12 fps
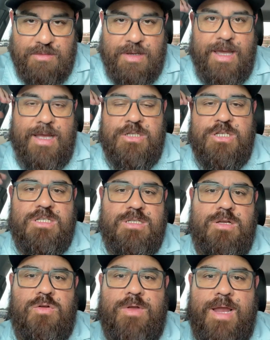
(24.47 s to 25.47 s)
Okay, I
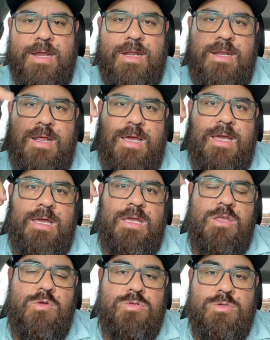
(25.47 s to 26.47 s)
just created a
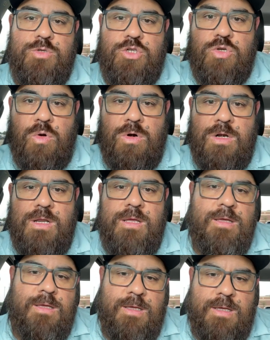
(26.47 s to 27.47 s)
YouTube short
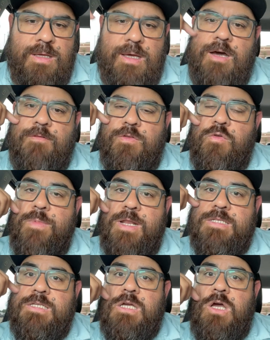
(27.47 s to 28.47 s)
a few
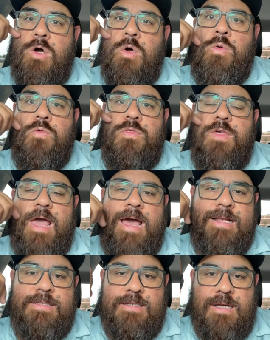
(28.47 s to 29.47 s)
minutes ago
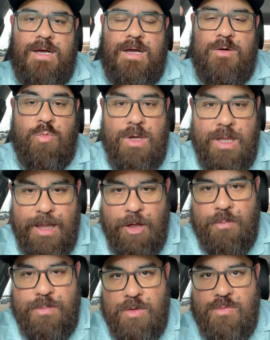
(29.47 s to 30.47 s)
that will
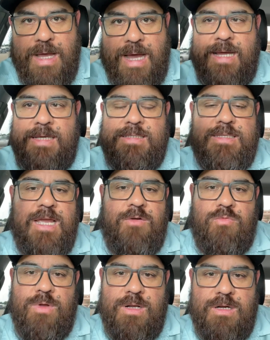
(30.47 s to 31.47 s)
help you guys get
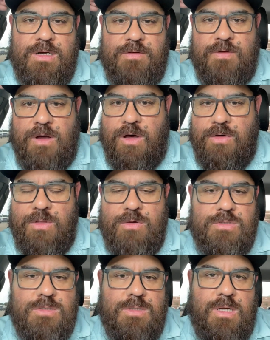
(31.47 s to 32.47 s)
rid of all
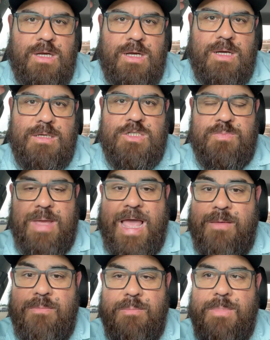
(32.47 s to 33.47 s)
those
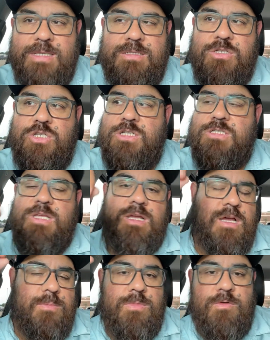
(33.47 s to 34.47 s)
spam messages that
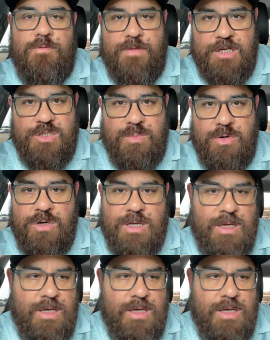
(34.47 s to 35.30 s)
come through Facebook,